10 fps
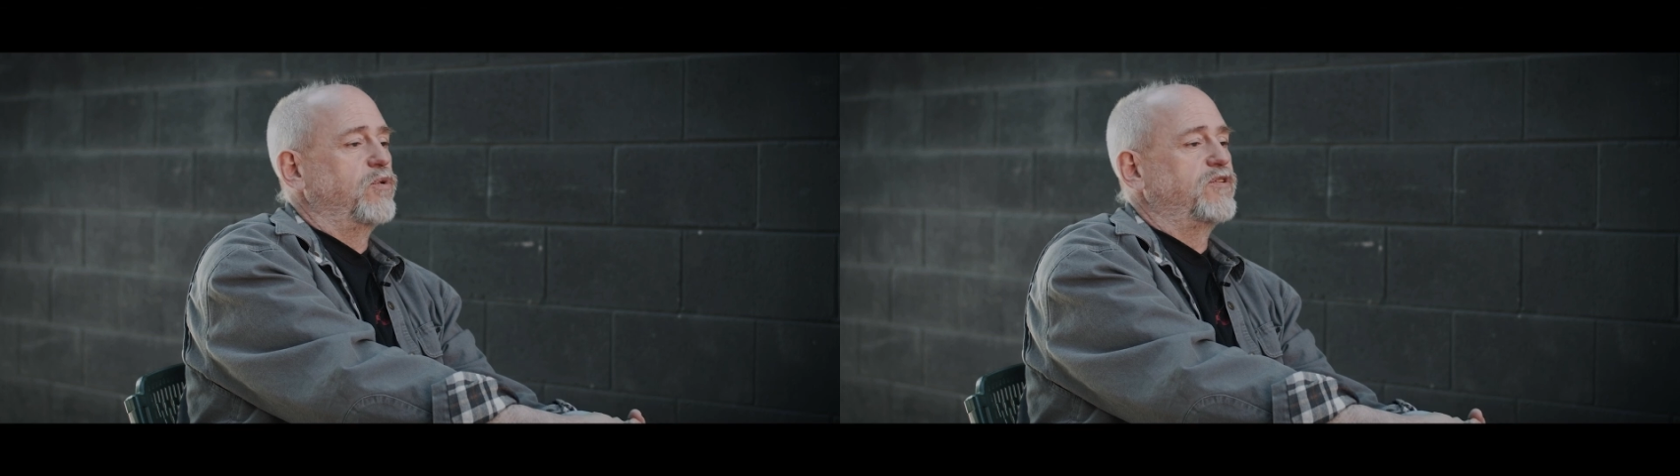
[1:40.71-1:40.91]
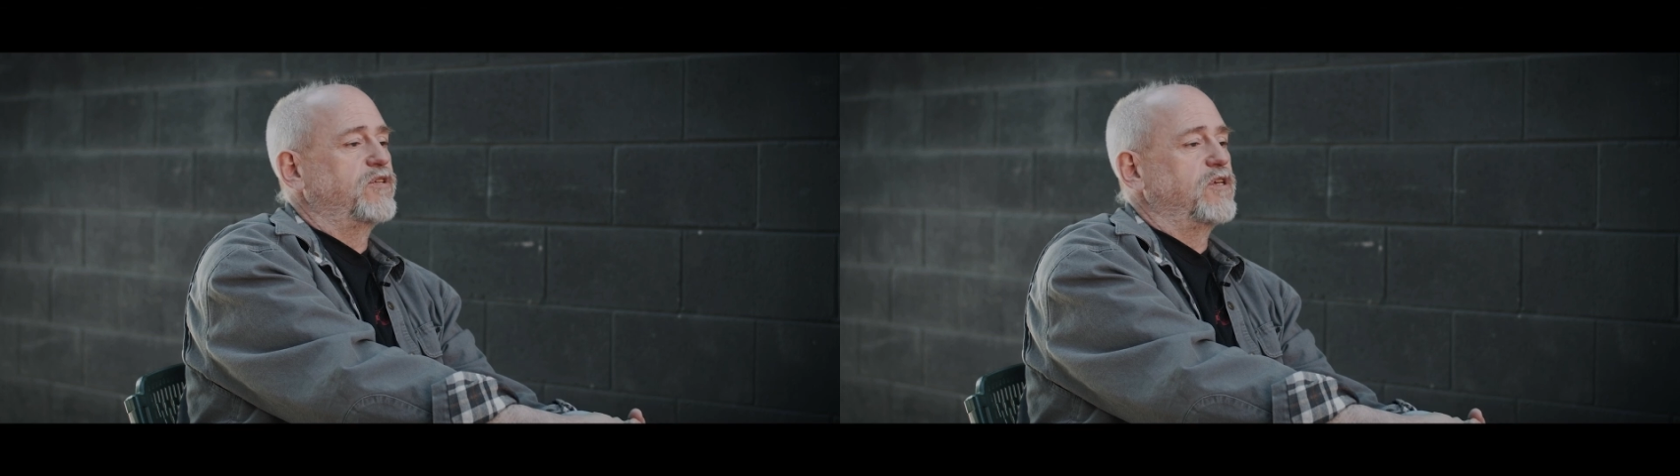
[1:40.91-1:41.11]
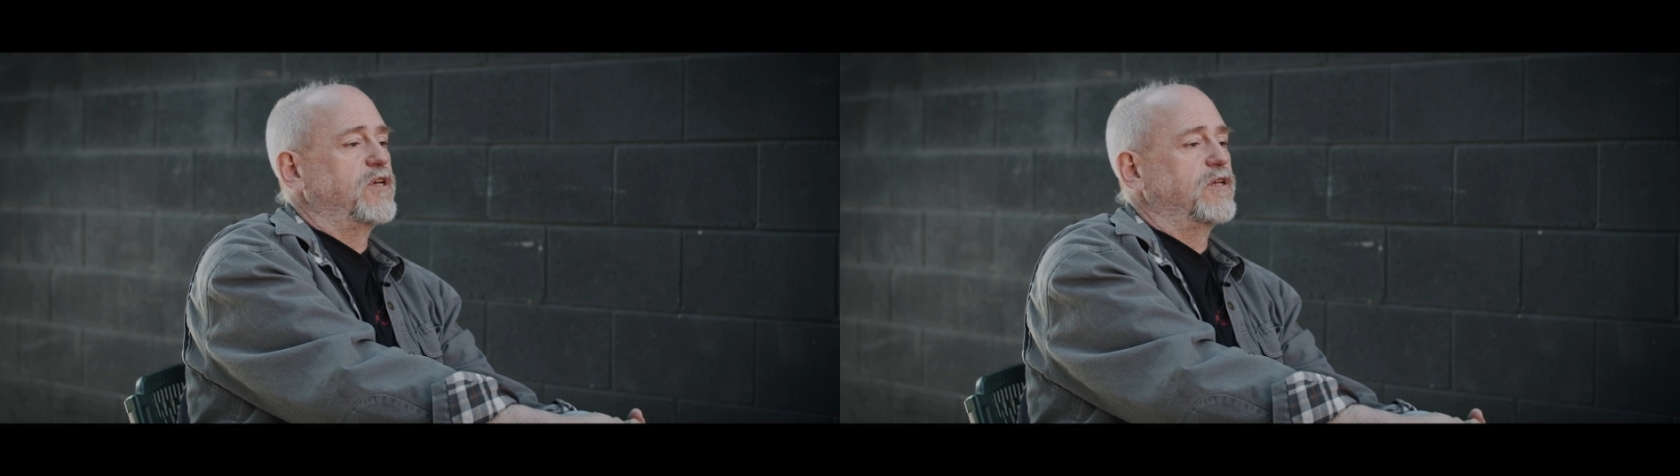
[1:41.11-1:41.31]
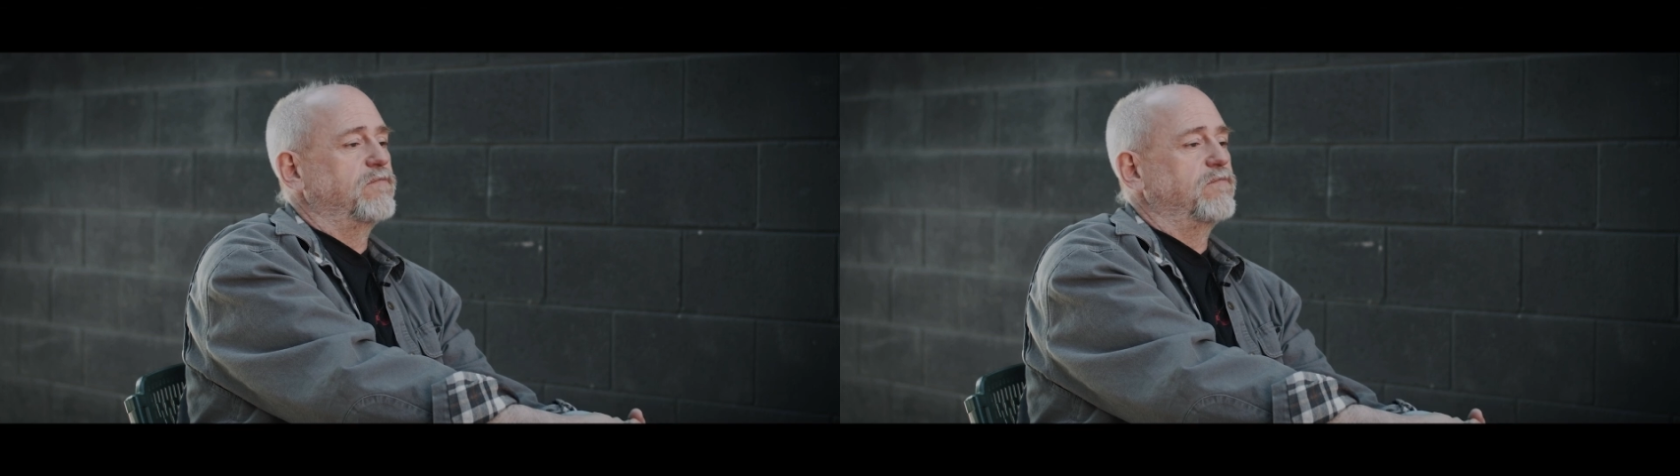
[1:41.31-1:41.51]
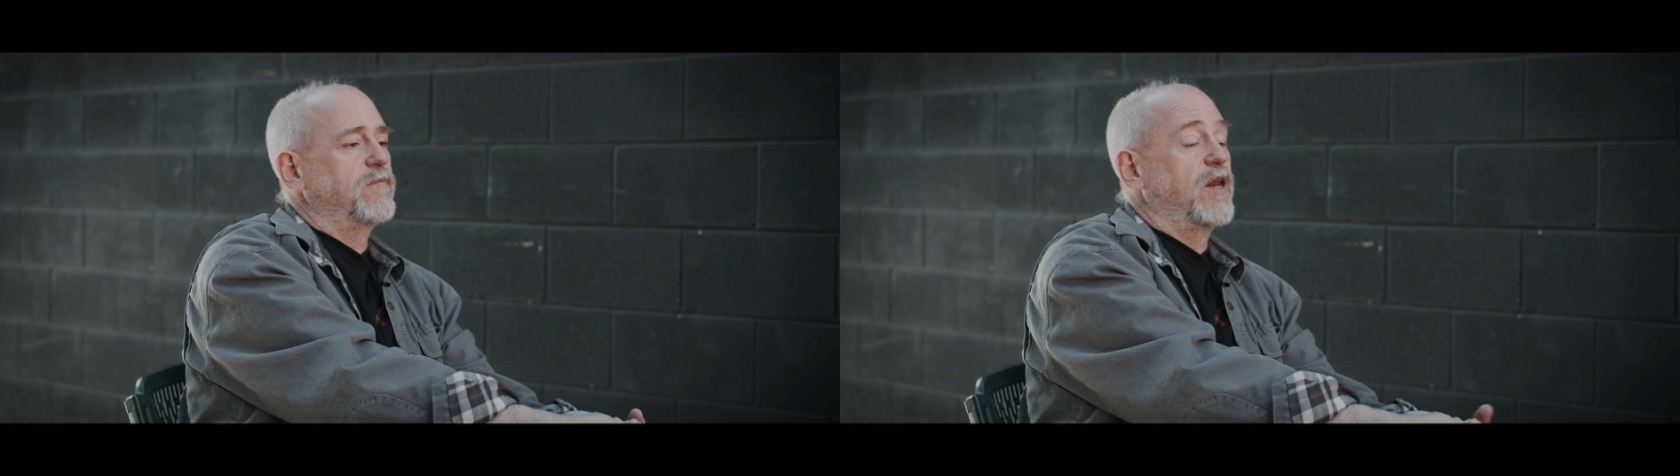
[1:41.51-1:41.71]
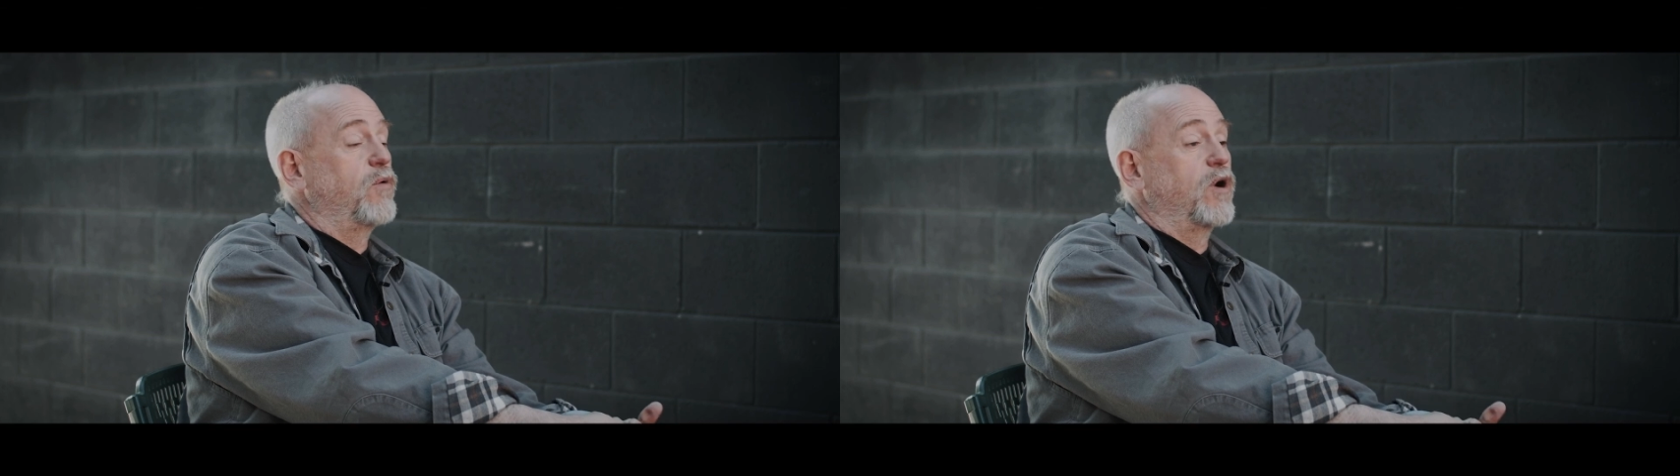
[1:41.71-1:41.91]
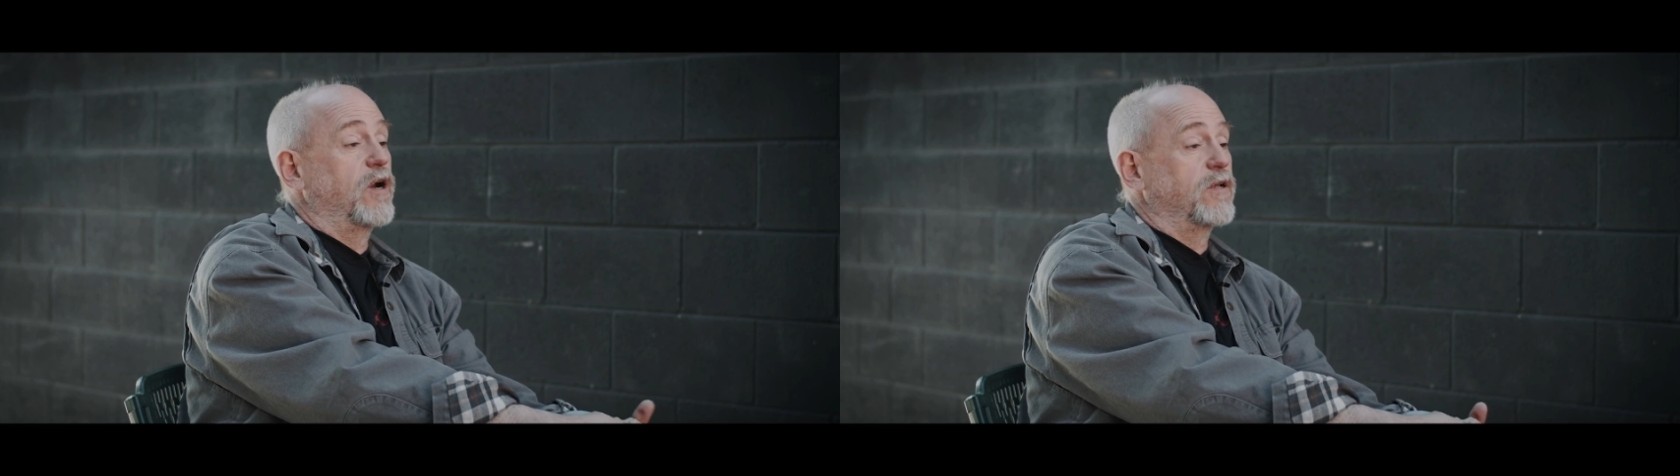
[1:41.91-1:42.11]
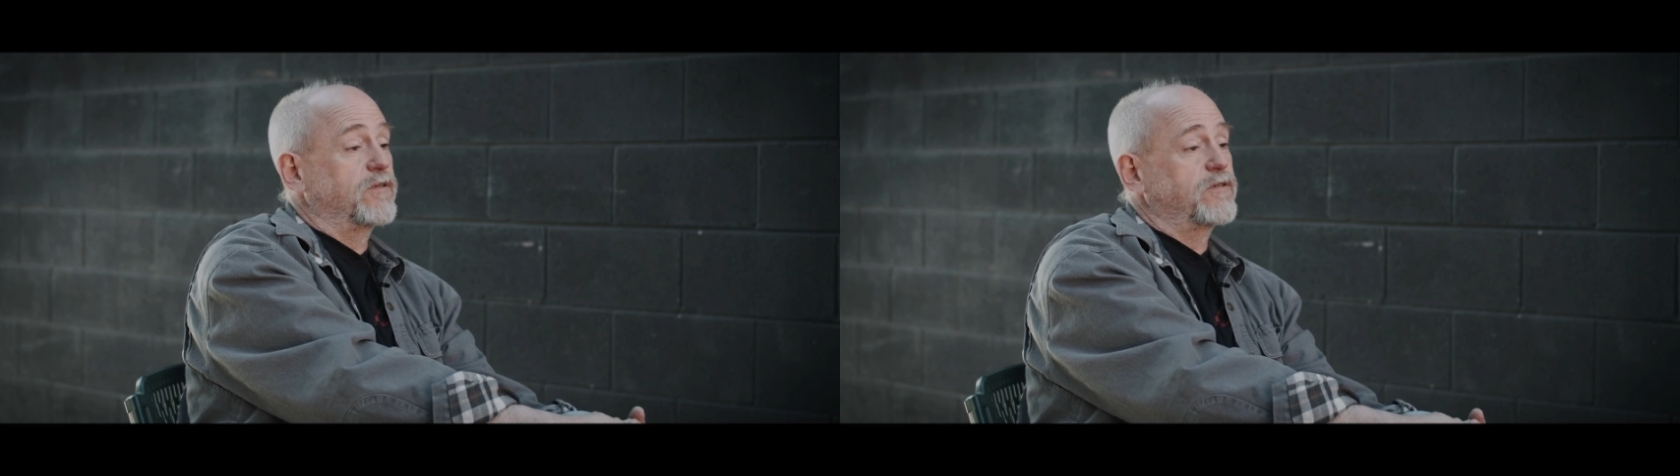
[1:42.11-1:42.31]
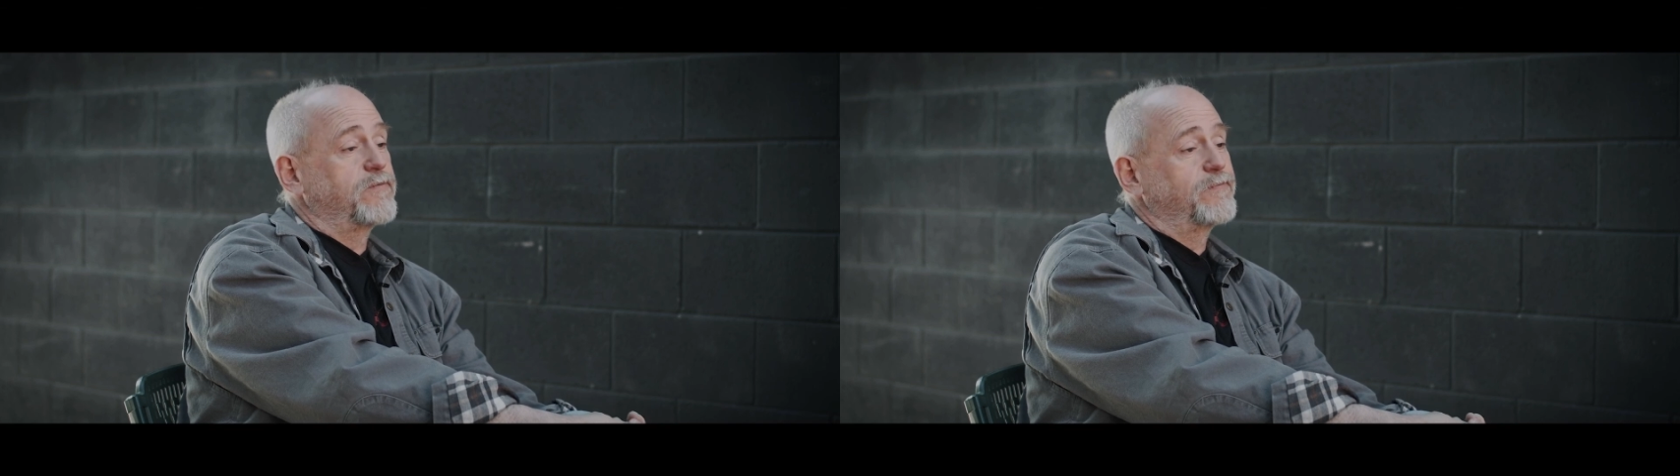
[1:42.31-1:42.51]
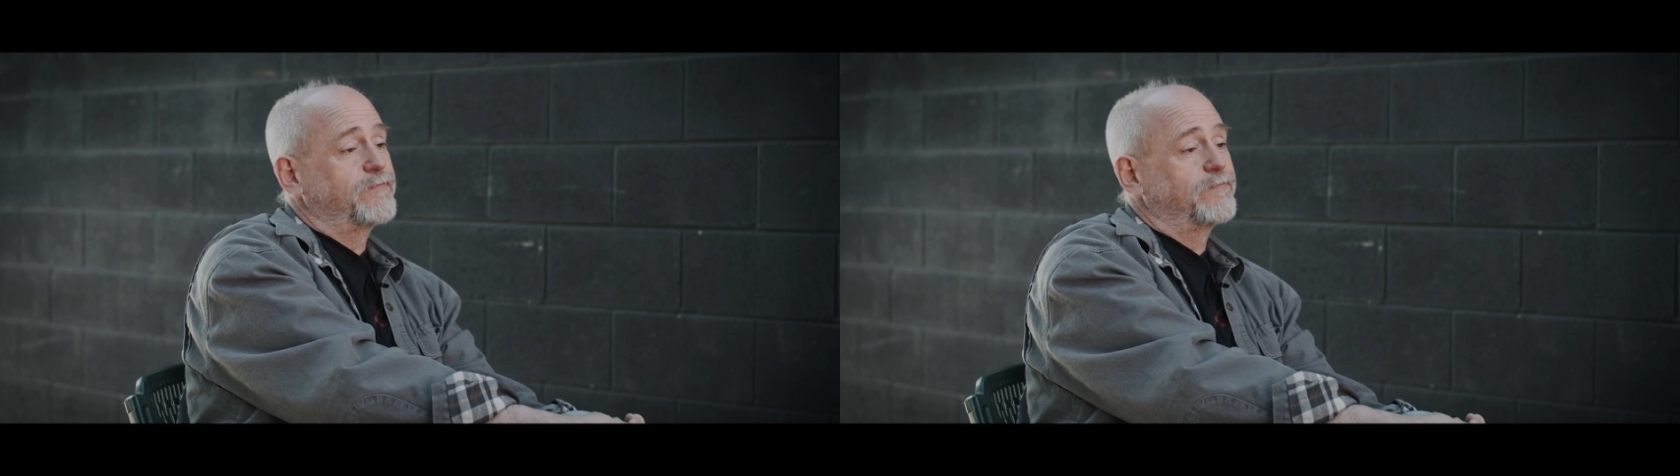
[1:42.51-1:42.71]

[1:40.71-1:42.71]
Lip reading: would see it anywhere else.